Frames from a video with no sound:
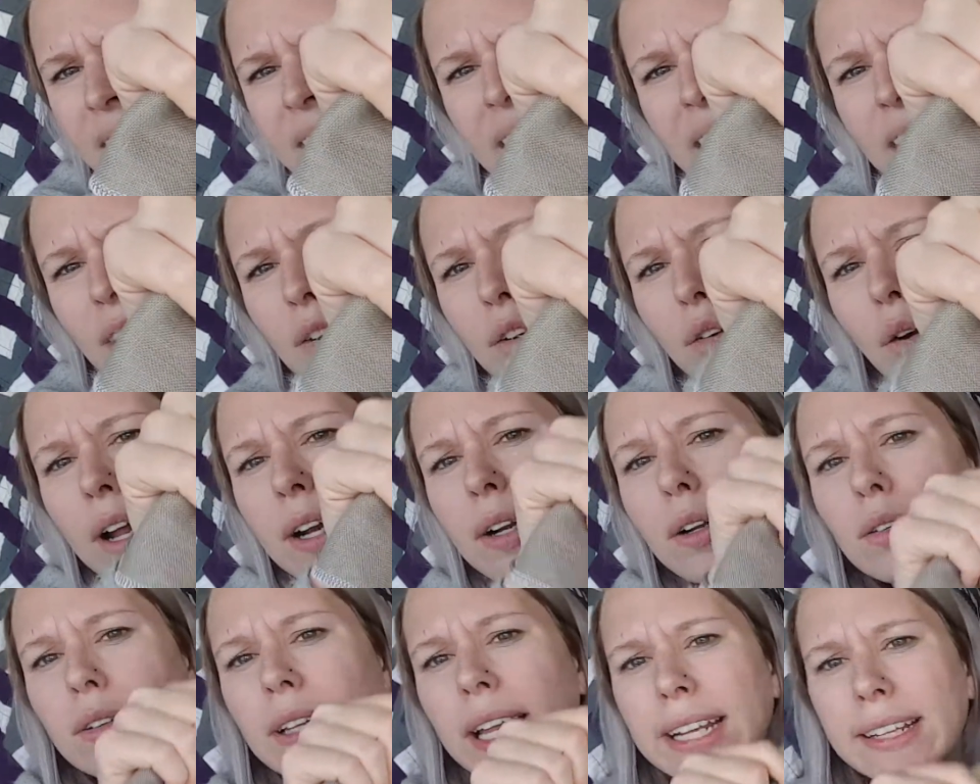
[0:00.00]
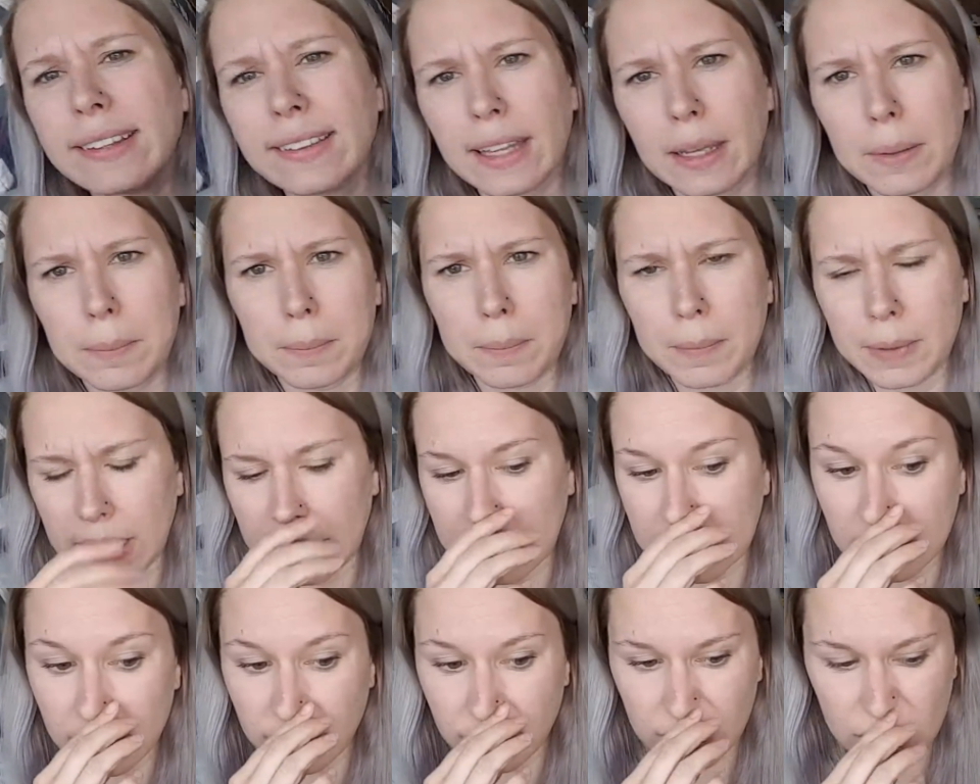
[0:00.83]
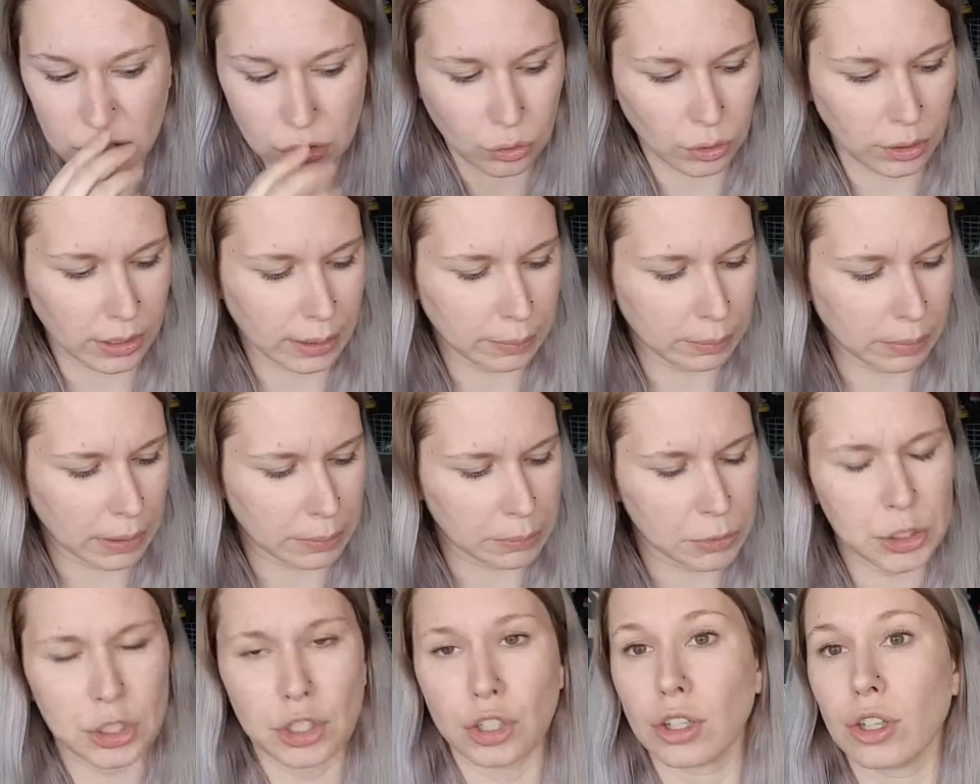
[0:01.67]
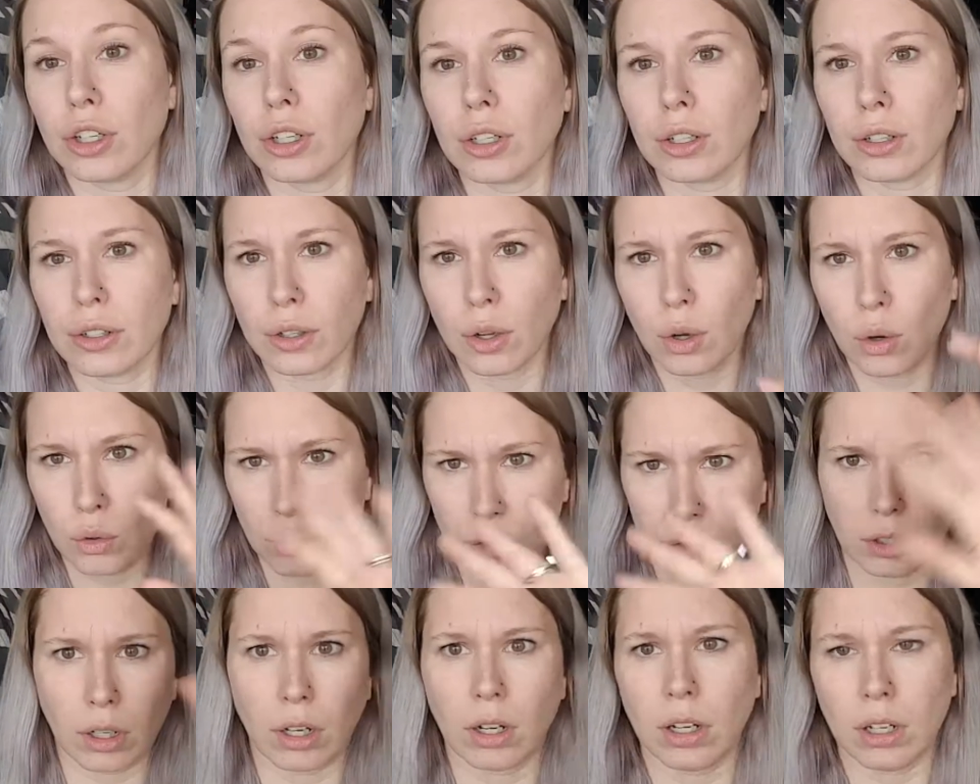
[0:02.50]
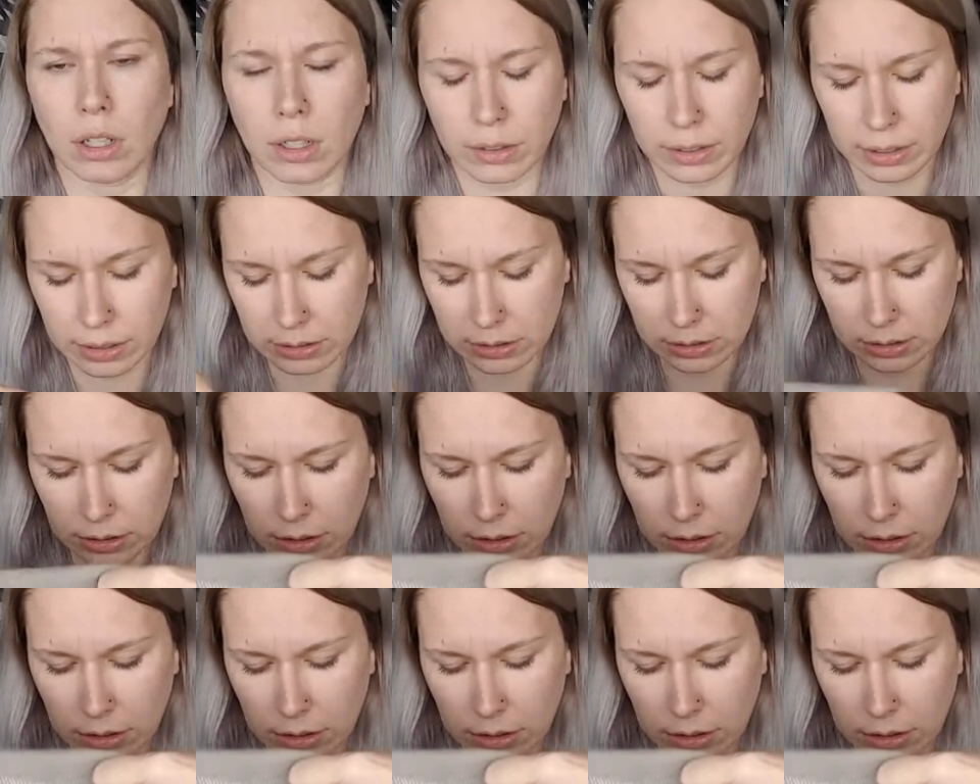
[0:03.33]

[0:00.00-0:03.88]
I don't know. I don't like them individually, but I'm sure overall it's